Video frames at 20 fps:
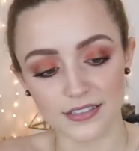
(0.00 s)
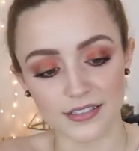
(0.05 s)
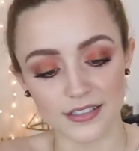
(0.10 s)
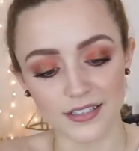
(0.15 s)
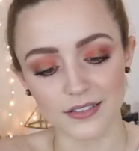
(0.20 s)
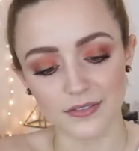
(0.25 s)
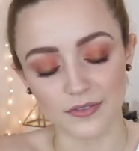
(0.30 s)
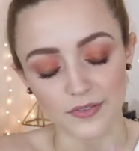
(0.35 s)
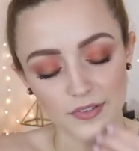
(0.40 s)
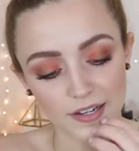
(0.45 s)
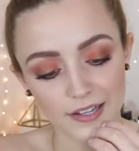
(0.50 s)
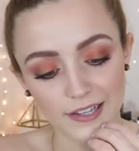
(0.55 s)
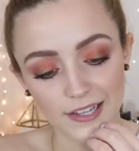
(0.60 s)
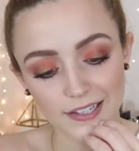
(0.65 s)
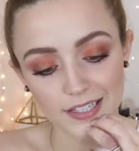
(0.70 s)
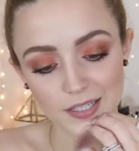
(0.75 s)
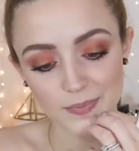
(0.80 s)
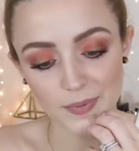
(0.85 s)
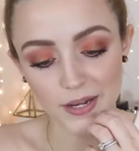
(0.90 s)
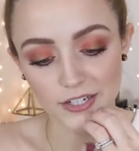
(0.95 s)
Oh, I
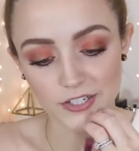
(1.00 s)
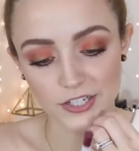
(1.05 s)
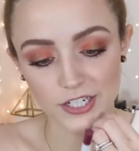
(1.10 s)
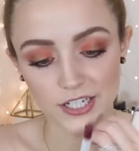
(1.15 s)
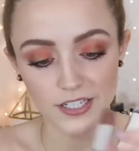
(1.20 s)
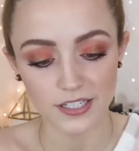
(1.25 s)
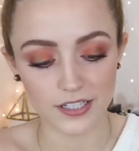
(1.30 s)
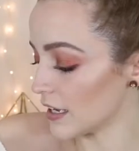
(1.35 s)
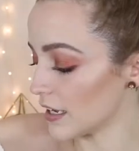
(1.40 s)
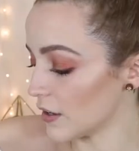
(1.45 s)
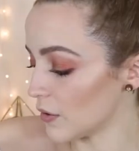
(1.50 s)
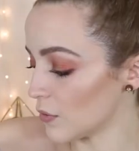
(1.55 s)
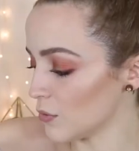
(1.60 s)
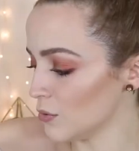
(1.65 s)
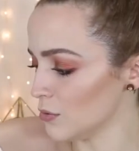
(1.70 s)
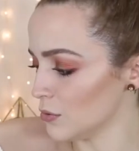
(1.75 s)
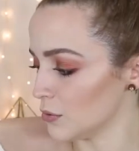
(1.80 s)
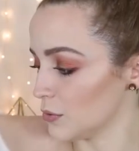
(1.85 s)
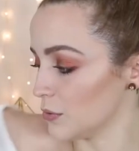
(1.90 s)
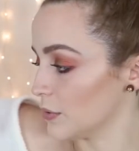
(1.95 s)
like this packaging.
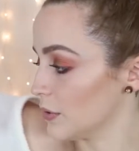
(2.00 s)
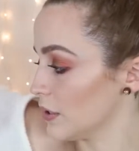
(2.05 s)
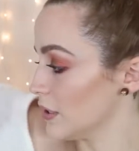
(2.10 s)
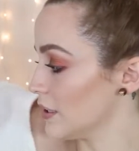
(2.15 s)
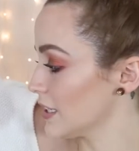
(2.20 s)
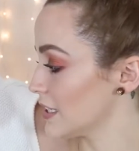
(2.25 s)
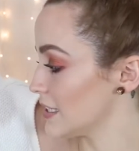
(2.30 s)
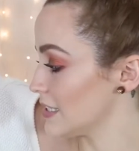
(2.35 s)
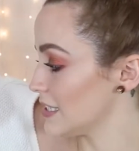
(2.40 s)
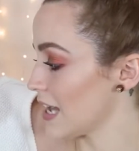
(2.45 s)
Ooh, look at